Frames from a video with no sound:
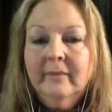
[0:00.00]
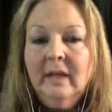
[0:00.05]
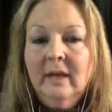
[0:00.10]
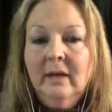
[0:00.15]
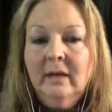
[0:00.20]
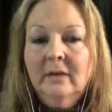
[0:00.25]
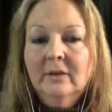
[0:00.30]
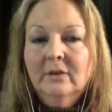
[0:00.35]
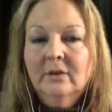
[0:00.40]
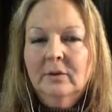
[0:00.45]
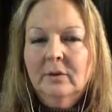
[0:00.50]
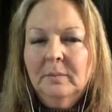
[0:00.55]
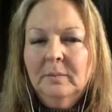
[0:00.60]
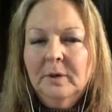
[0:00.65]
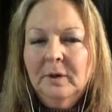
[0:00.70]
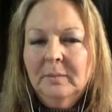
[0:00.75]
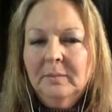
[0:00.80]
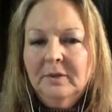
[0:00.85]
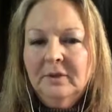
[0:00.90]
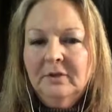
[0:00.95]
So a
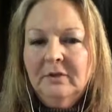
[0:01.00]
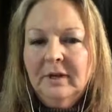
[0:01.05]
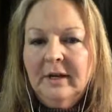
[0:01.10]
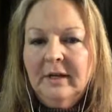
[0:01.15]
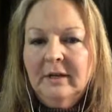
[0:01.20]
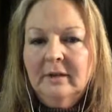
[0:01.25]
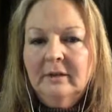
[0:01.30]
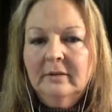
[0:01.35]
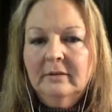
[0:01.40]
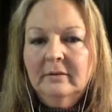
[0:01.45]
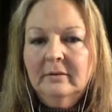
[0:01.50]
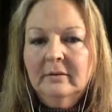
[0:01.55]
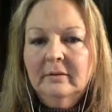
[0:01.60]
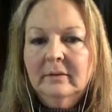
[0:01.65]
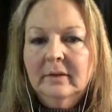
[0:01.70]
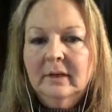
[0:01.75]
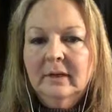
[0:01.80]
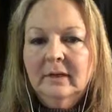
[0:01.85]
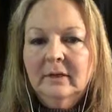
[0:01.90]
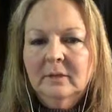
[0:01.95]
perpetrator,
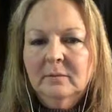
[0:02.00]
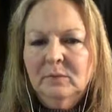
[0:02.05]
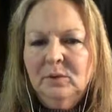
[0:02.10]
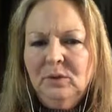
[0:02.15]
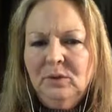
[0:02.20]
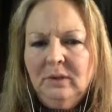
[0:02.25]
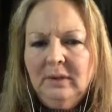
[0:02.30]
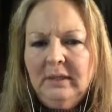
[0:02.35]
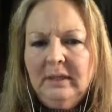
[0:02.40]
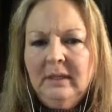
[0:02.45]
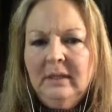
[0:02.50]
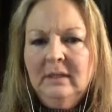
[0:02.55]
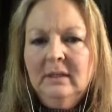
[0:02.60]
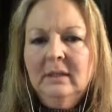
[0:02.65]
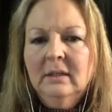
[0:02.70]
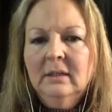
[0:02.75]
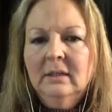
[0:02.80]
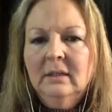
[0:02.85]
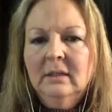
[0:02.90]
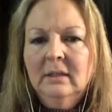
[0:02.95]
right, the bully,
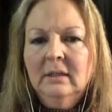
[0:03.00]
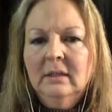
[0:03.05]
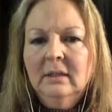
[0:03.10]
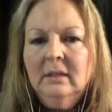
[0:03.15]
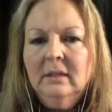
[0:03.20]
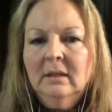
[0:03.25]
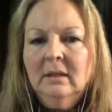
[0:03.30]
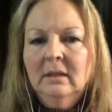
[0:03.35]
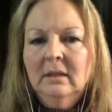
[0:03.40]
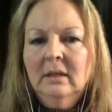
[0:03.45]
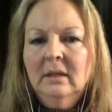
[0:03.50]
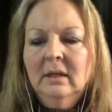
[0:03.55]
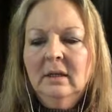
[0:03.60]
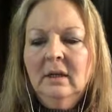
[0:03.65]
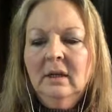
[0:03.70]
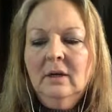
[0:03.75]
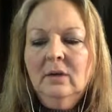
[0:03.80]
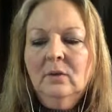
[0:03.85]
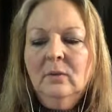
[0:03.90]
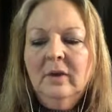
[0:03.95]

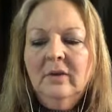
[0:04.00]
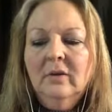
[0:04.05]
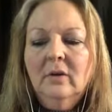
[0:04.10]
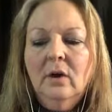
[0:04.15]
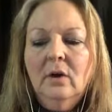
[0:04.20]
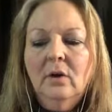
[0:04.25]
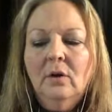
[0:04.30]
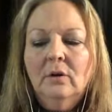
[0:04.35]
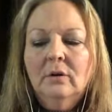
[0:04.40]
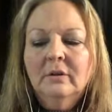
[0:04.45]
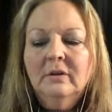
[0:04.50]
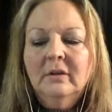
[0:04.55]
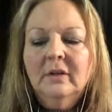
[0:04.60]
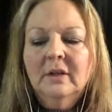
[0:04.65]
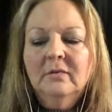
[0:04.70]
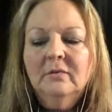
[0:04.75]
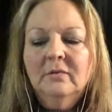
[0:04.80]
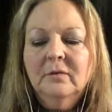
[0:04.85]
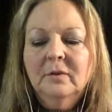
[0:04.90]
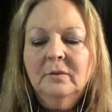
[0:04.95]
withholds
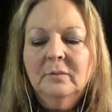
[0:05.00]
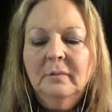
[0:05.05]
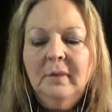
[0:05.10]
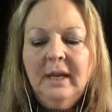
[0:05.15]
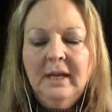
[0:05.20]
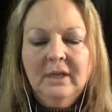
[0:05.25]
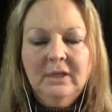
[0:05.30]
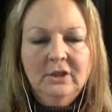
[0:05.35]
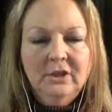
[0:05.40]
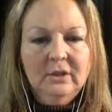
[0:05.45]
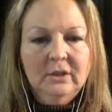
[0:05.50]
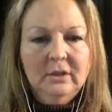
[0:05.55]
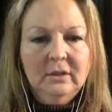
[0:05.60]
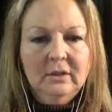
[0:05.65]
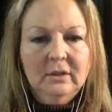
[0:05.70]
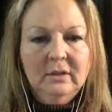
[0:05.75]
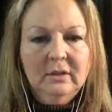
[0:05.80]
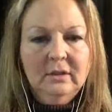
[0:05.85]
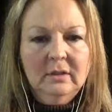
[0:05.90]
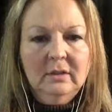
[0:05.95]
information
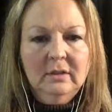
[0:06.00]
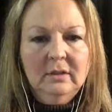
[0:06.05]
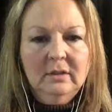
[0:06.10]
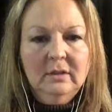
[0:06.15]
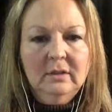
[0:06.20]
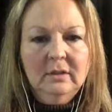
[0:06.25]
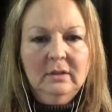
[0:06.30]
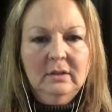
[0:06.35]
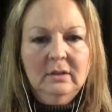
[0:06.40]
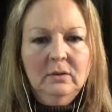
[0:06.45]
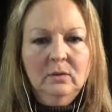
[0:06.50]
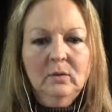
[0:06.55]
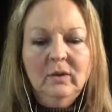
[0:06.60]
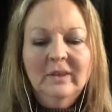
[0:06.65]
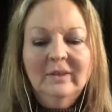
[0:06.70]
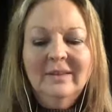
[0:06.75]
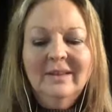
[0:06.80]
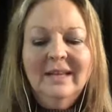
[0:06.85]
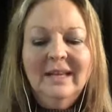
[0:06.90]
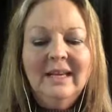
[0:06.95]
with
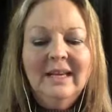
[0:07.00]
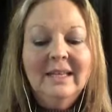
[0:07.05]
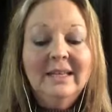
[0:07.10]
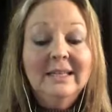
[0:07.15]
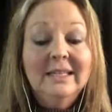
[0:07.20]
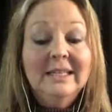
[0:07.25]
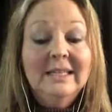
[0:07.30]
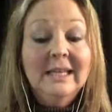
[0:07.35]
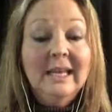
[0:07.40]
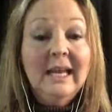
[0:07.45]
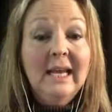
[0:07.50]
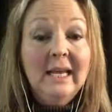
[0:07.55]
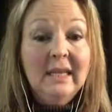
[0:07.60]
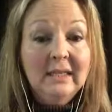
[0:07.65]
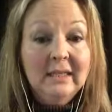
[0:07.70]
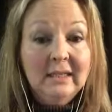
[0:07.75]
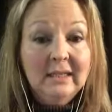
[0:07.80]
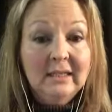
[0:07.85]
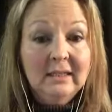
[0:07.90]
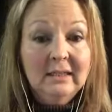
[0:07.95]
the
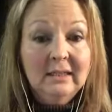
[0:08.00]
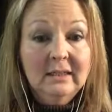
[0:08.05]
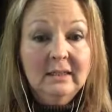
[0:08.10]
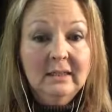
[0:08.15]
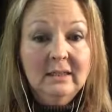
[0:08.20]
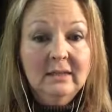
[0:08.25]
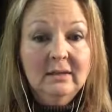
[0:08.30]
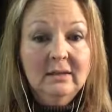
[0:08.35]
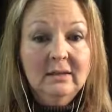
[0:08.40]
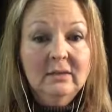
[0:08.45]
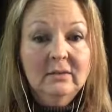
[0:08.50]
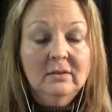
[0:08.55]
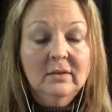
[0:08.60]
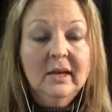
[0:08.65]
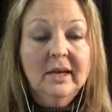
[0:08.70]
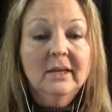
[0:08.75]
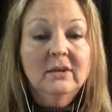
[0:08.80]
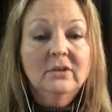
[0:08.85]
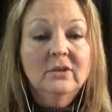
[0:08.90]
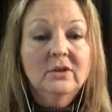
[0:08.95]
intent,
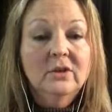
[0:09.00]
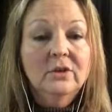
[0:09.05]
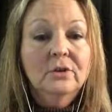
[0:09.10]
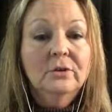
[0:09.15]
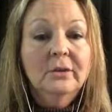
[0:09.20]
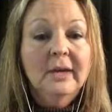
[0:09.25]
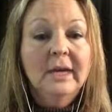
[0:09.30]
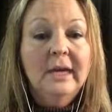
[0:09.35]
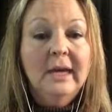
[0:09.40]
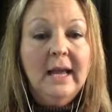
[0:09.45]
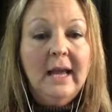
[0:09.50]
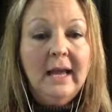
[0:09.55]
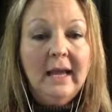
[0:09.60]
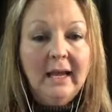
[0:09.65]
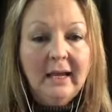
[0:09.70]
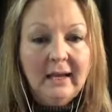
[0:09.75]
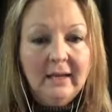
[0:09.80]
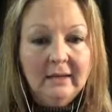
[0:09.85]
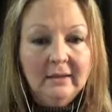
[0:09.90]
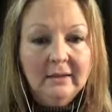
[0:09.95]
right, to create
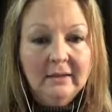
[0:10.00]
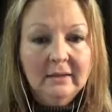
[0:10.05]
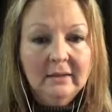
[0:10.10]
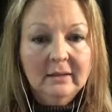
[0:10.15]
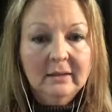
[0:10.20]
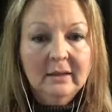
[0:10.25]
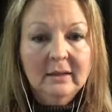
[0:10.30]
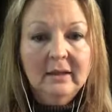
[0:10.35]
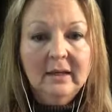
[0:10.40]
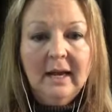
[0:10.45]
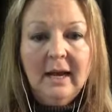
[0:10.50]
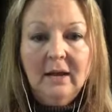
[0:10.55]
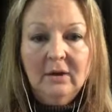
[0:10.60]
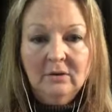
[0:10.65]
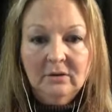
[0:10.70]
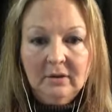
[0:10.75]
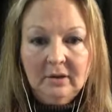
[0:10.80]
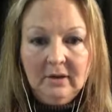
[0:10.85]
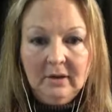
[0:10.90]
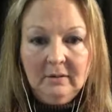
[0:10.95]
an
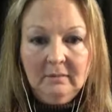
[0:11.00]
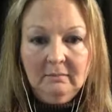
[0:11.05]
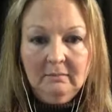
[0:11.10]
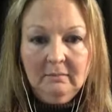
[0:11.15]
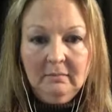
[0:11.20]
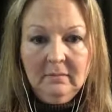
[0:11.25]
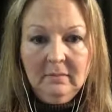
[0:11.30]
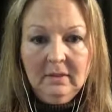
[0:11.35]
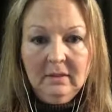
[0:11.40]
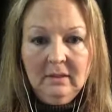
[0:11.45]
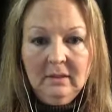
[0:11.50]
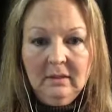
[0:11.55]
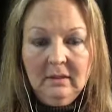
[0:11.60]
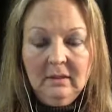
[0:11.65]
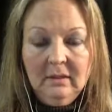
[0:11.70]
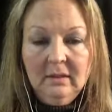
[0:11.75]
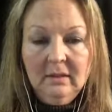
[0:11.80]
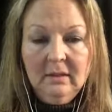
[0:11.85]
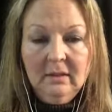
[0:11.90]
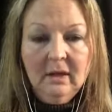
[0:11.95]
outcome
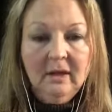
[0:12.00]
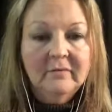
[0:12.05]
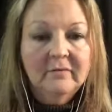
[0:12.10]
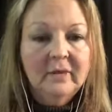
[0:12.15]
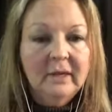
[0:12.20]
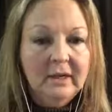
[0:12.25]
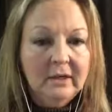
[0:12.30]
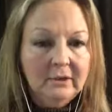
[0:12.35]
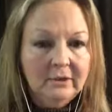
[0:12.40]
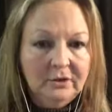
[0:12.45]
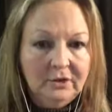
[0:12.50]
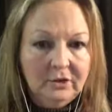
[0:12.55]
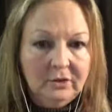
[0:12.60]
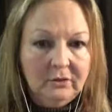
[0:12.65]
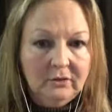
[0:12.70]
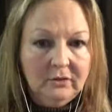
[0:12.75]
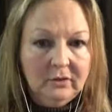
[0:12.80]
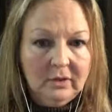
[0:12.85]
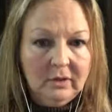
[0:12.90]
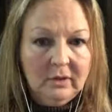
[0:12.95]
of their
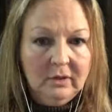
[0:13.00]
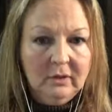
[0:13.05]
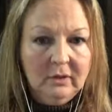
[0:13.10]
choosing